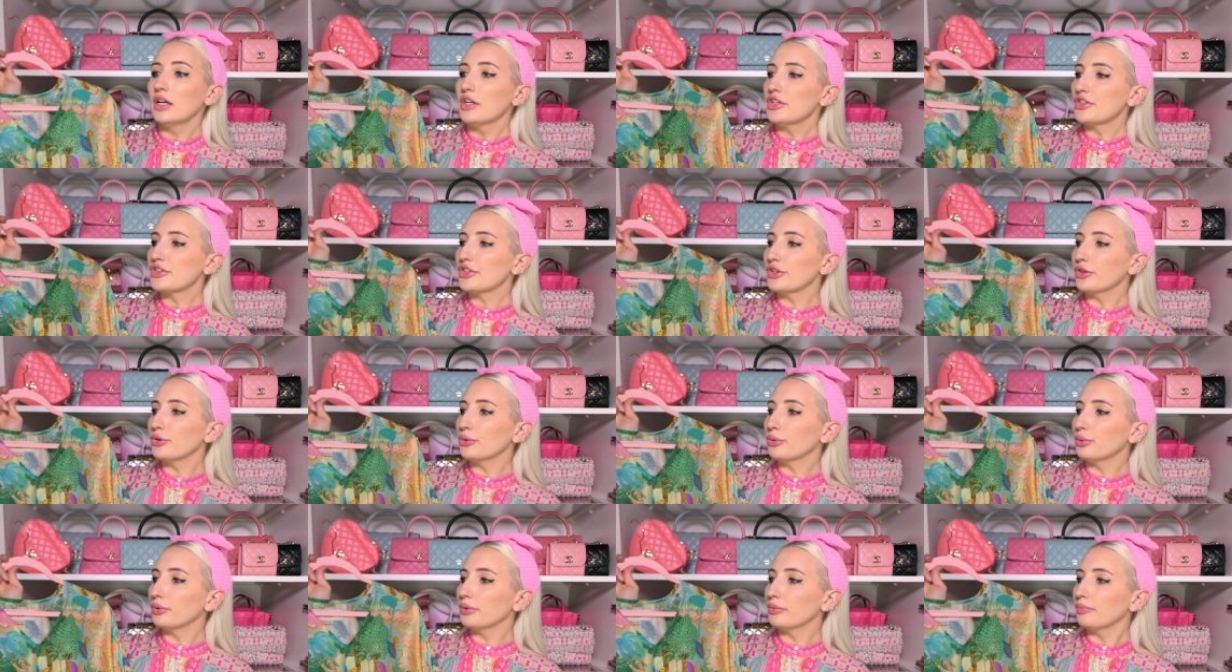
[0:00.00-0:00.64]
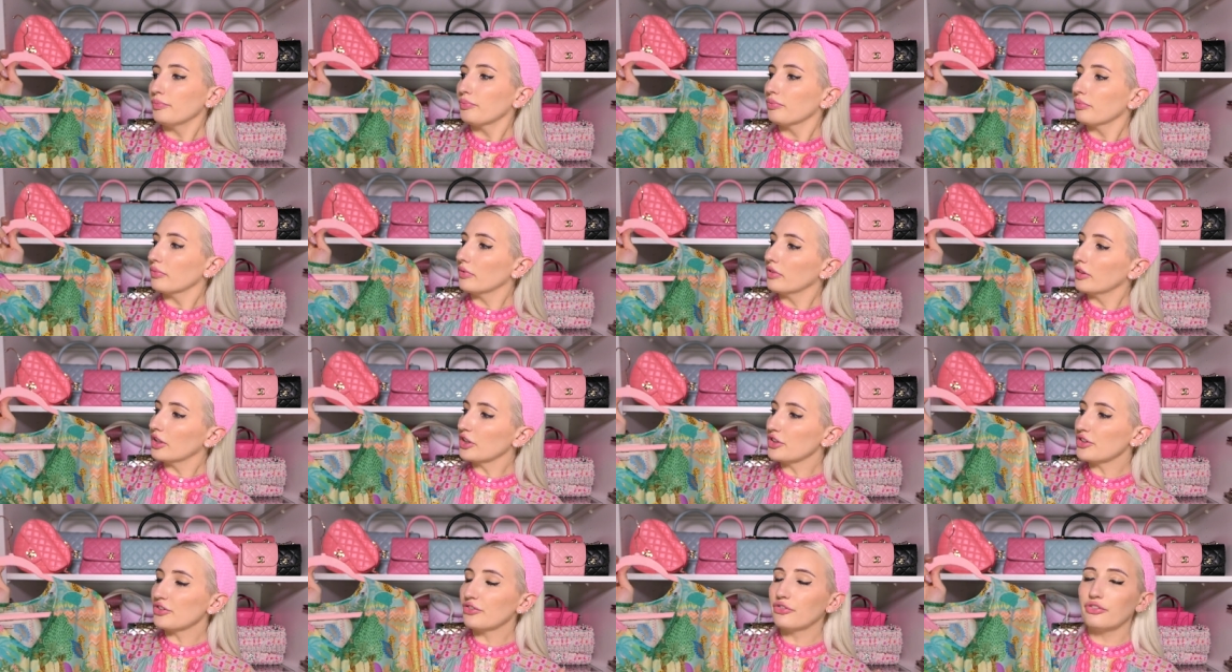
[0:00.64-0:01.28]
So
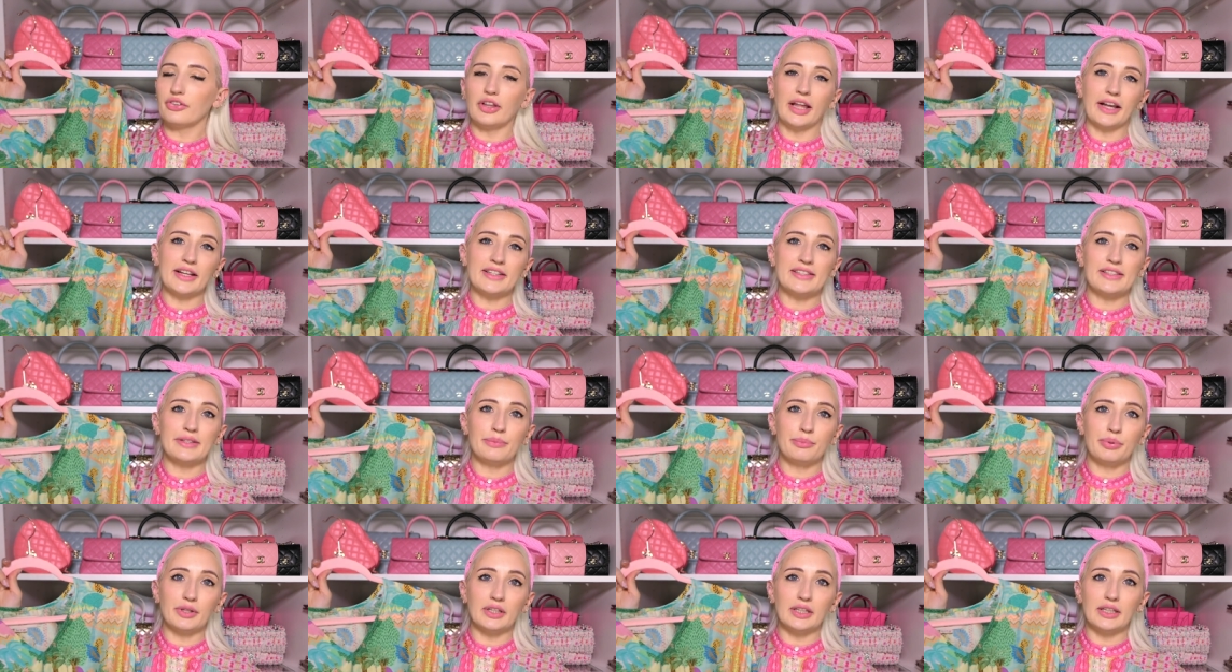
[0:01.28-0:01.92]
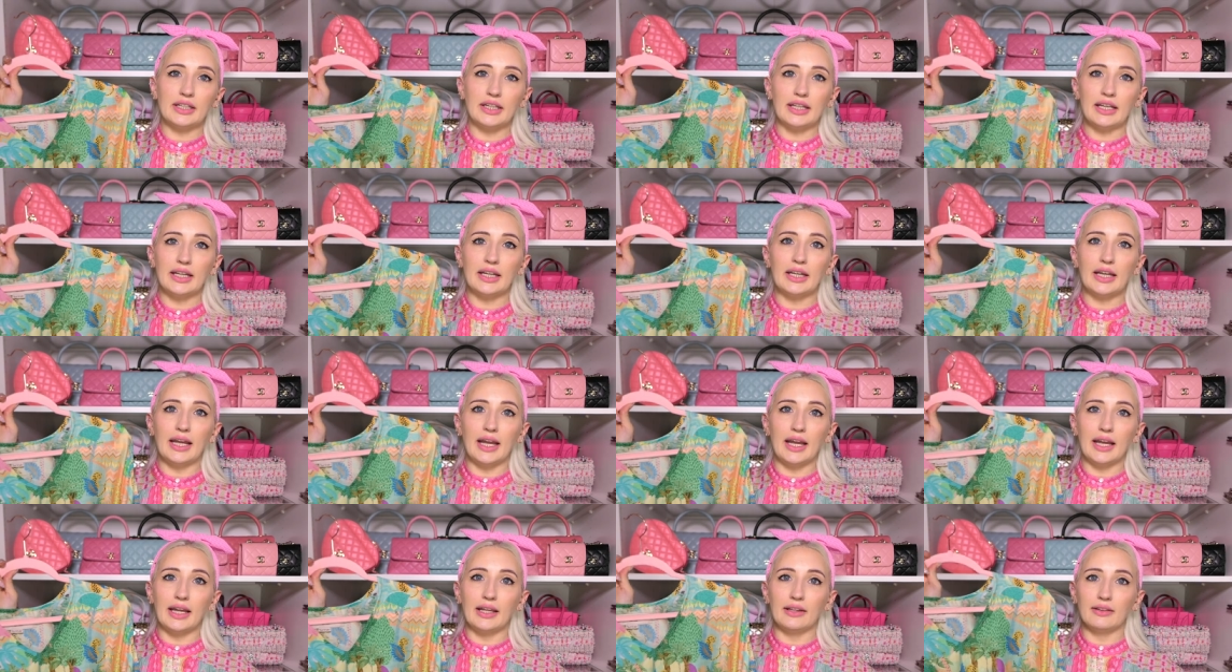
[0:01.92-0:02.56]
there's flexibility
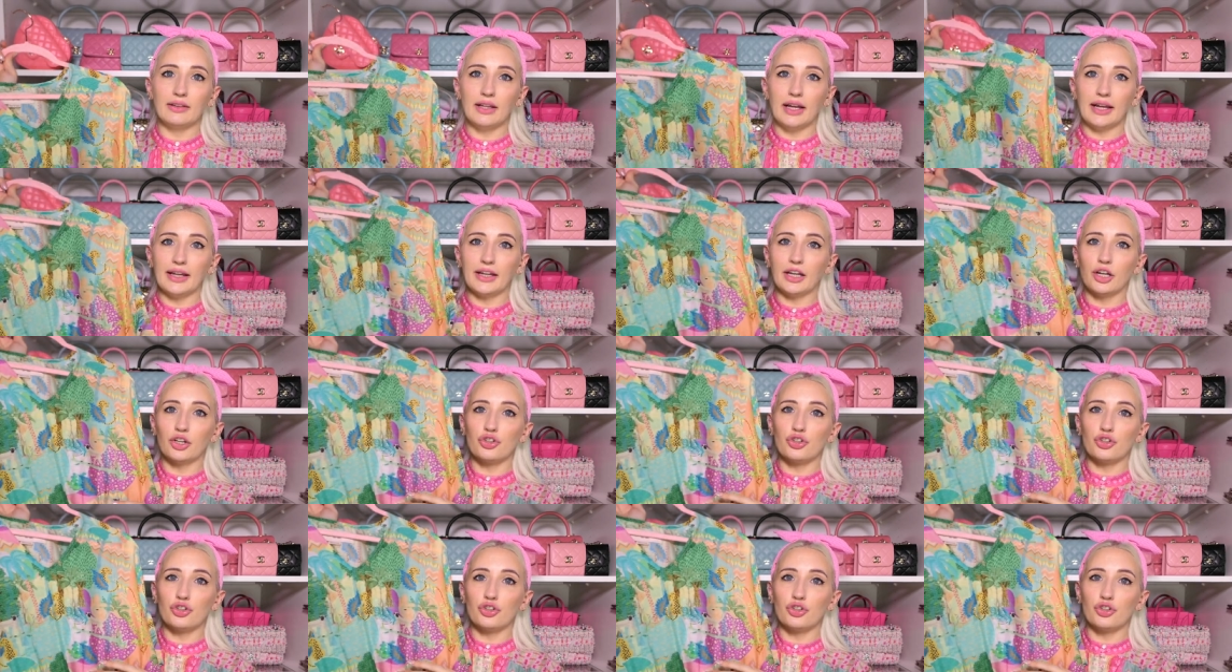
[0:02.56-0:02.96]
and like